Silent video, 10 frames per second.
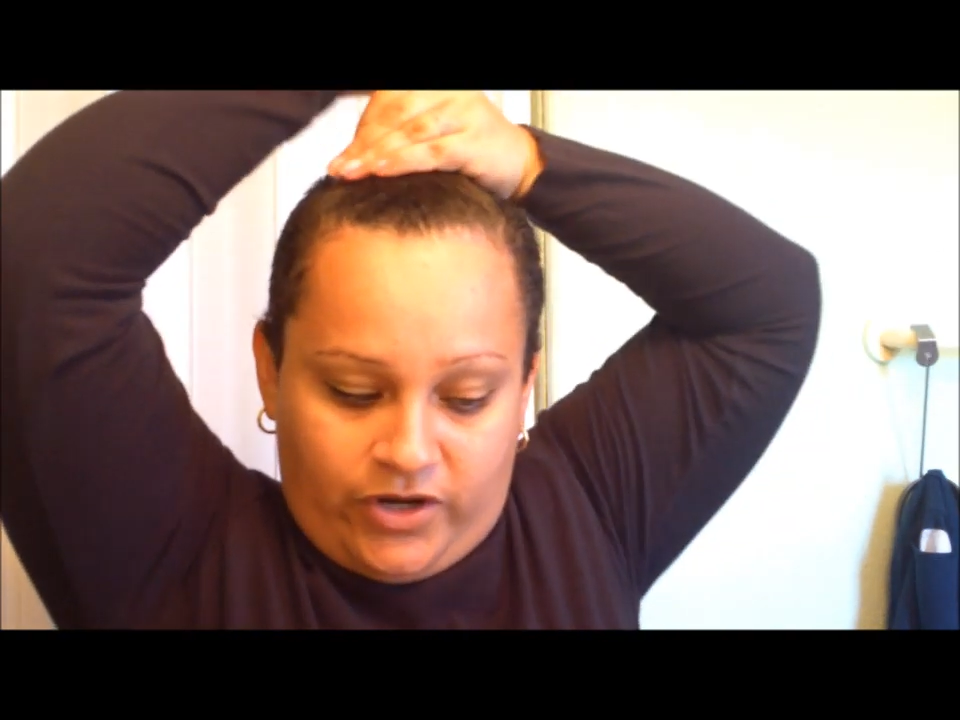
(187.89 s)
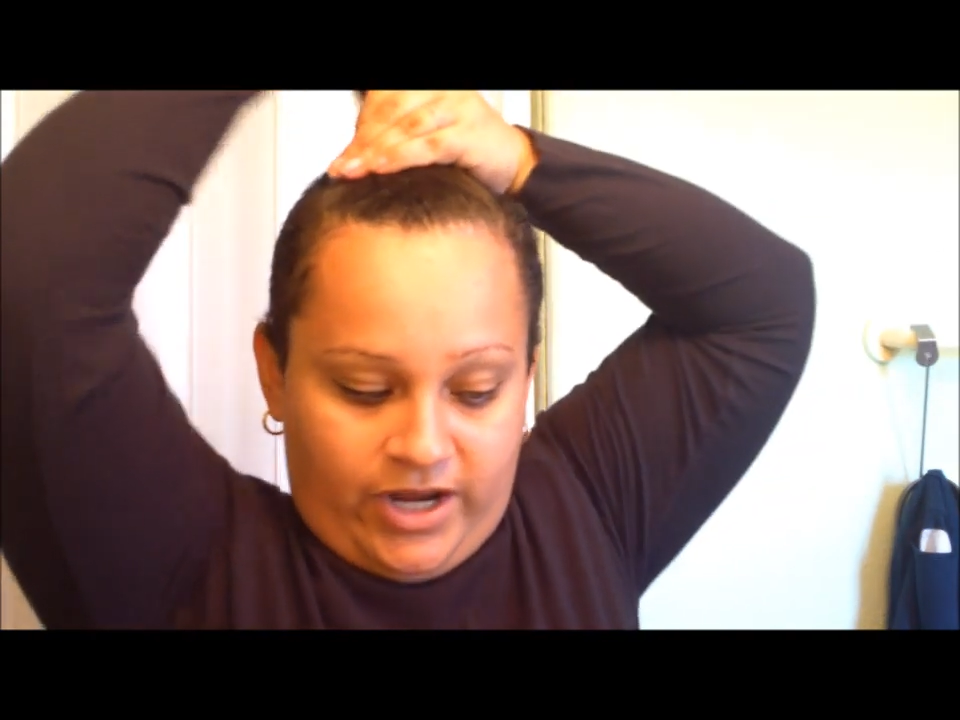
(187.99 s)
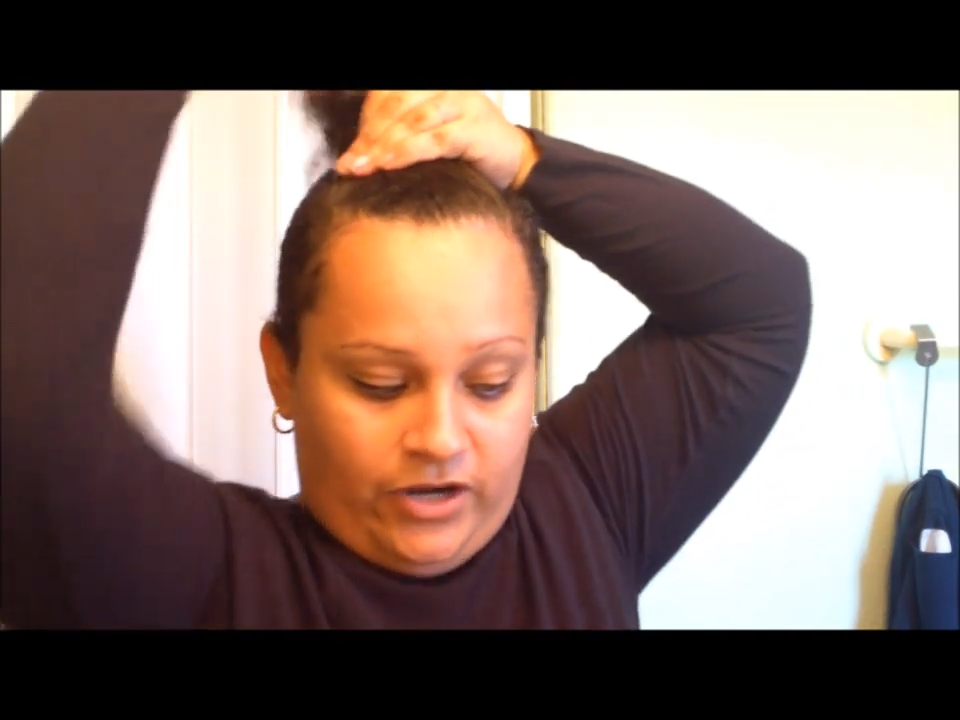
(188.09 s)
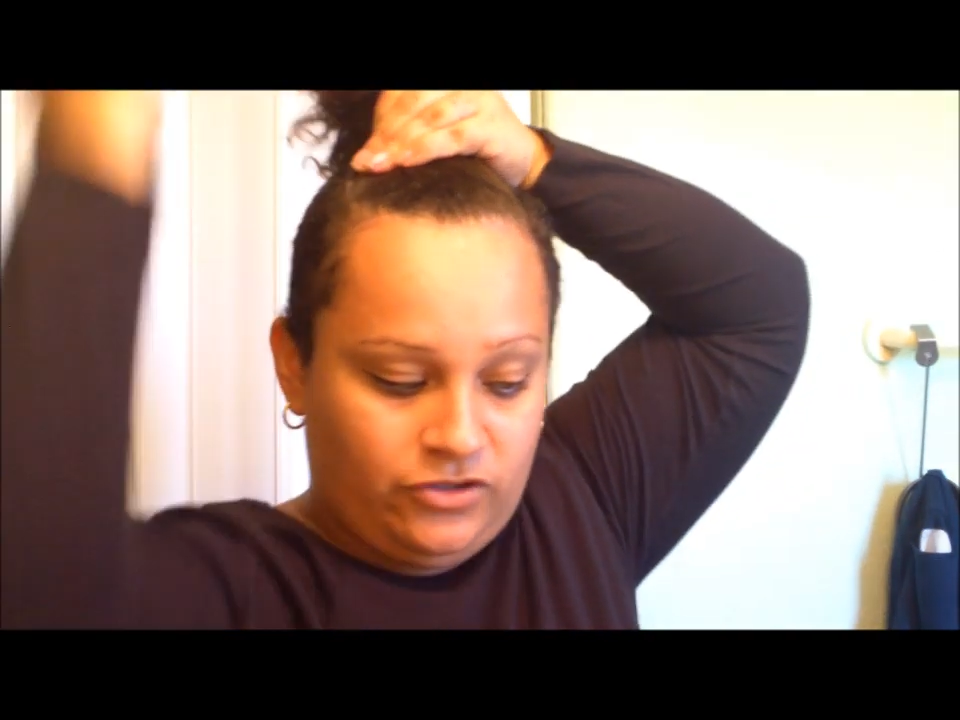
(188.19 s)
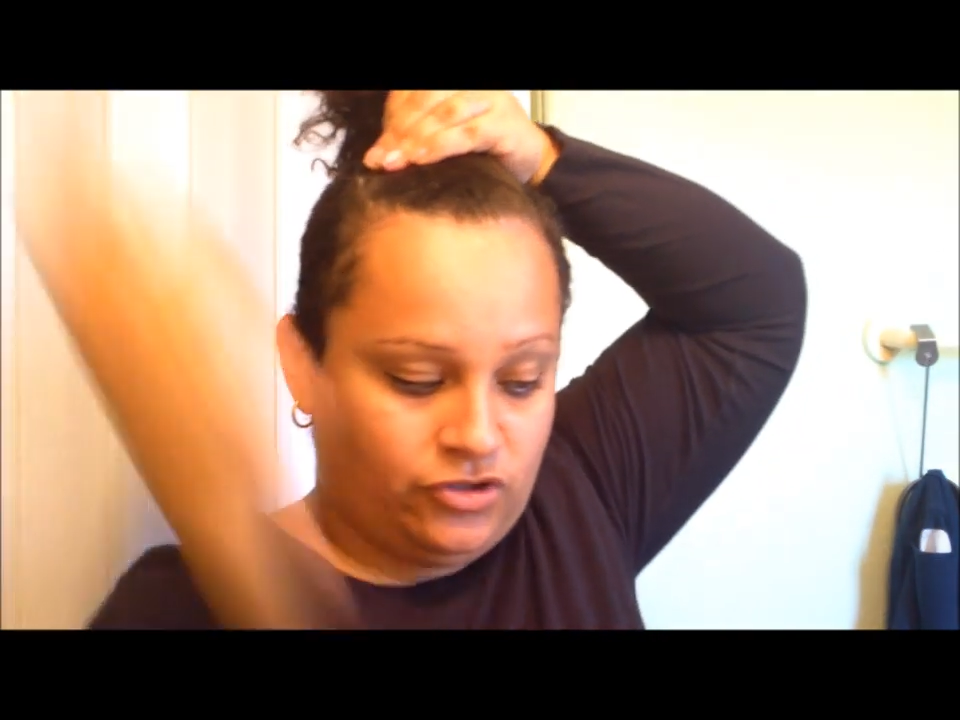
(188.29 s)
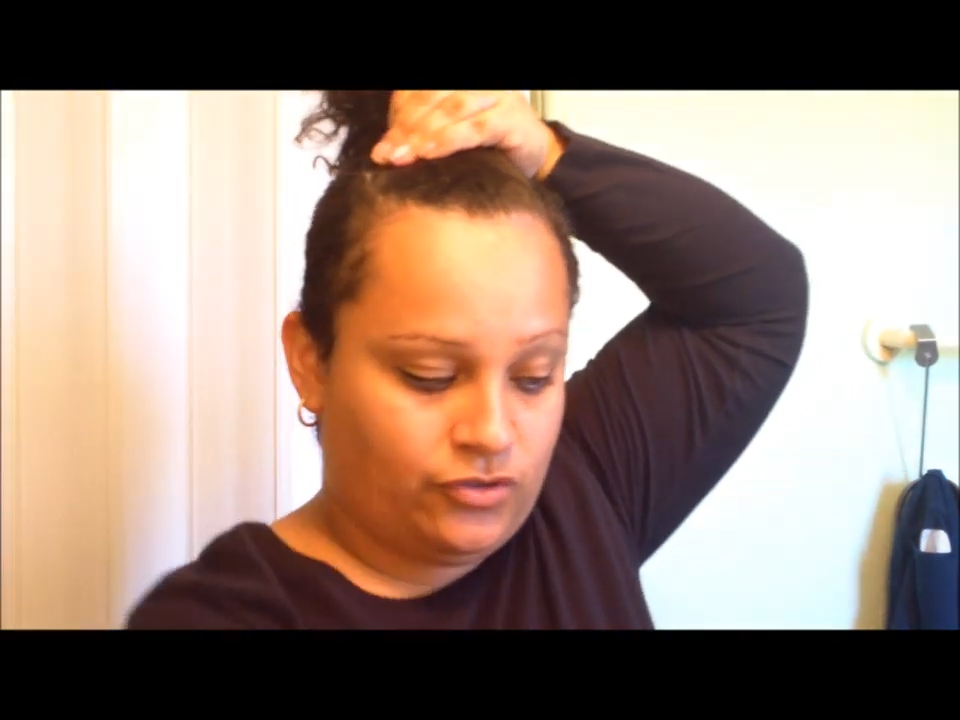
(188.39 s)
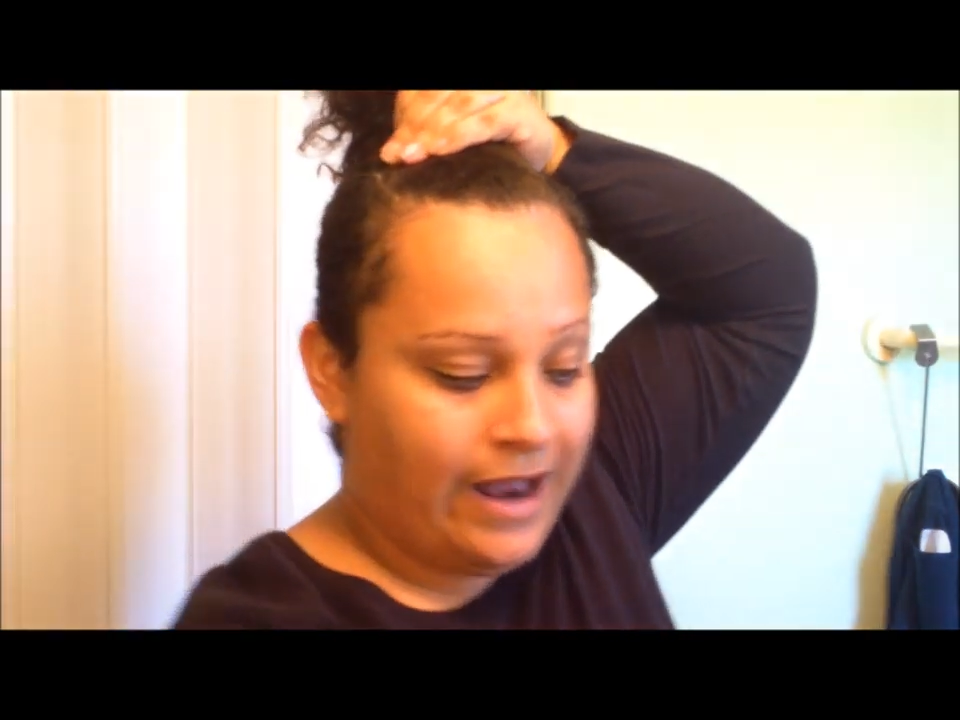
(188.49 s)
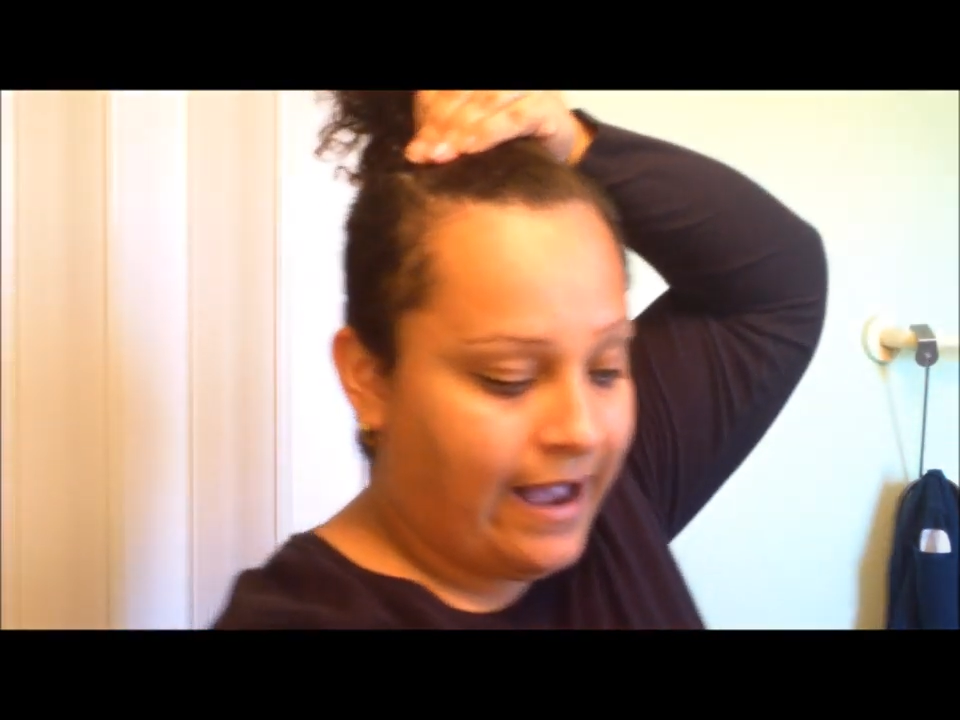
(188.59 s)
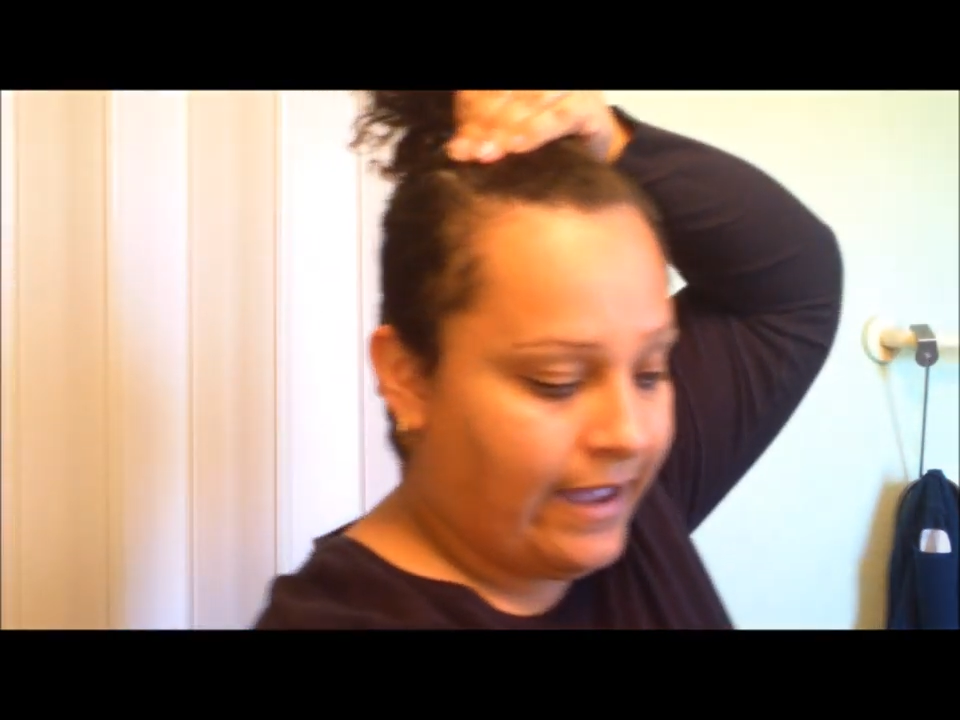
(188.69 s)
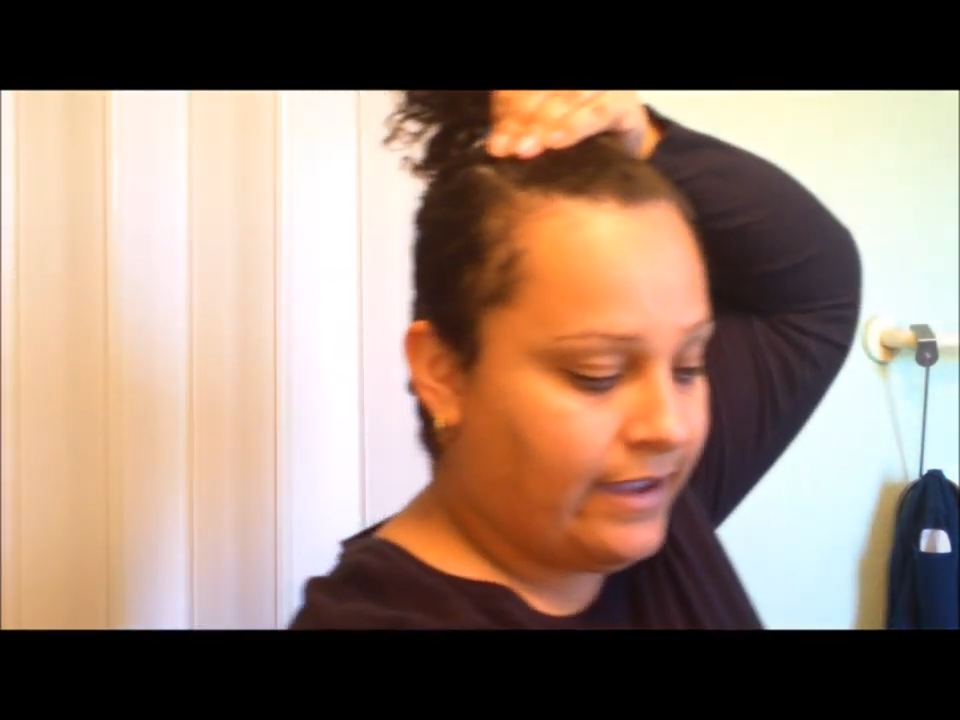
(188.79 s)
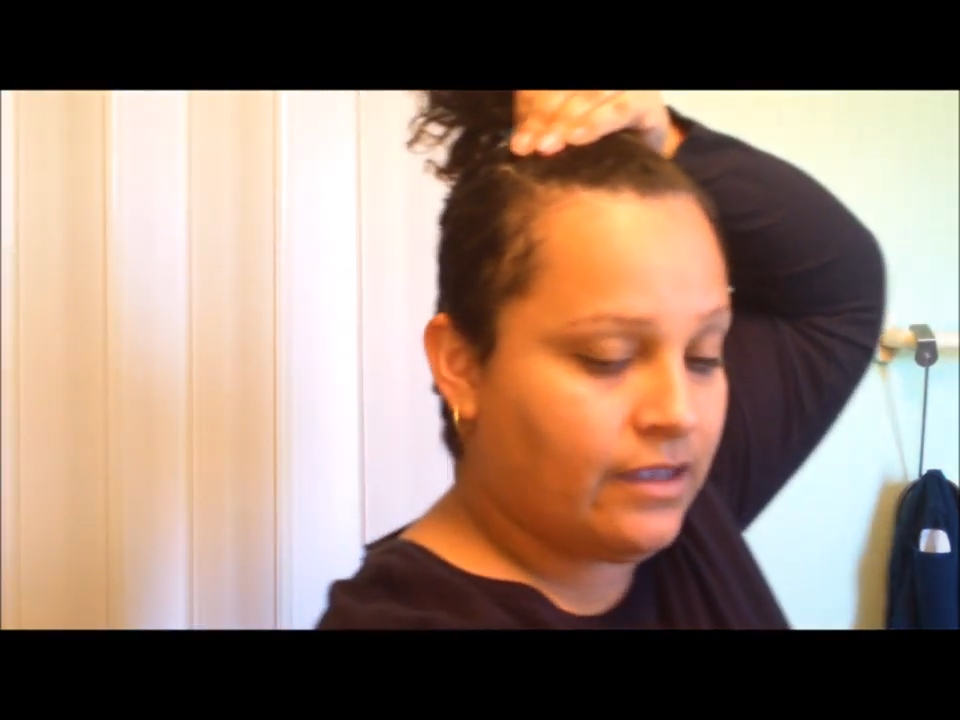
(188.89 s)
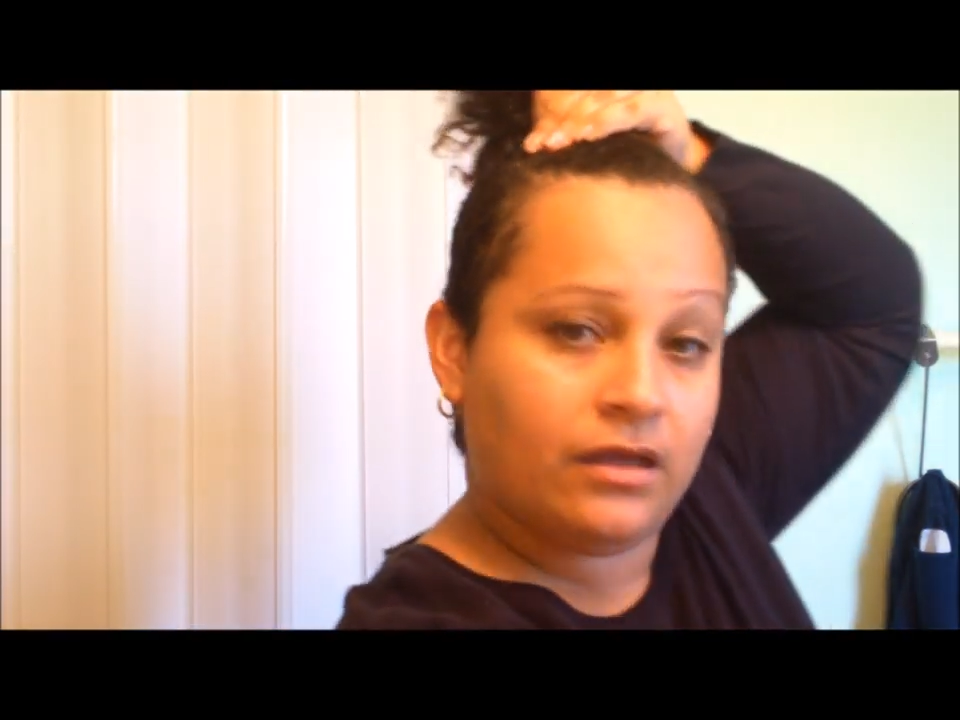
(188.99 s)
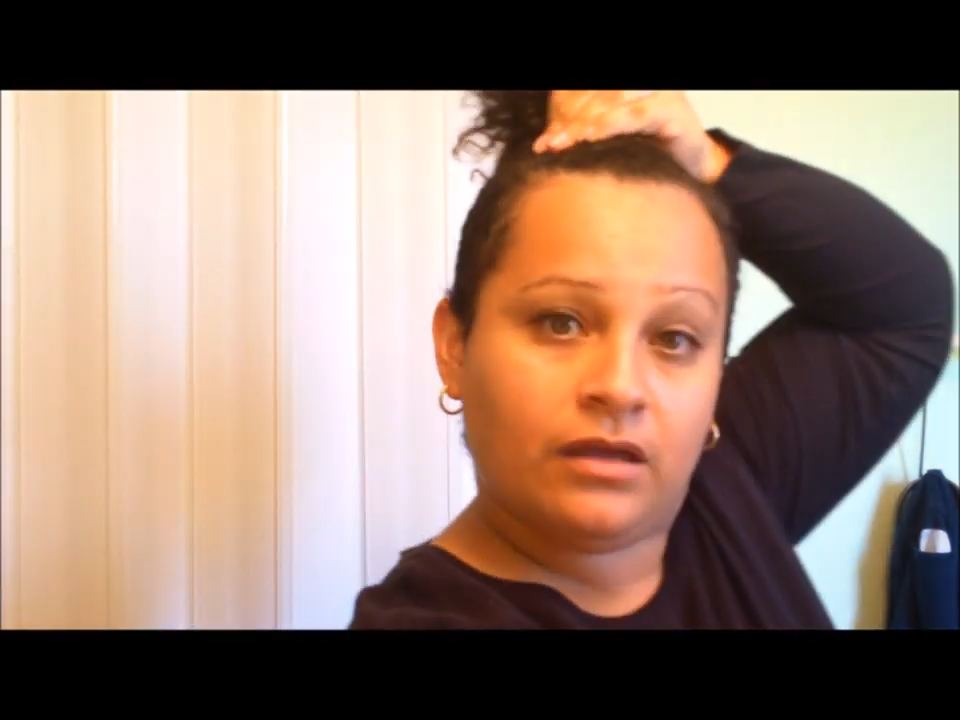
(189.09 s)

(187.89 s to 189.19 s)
your hair is dry,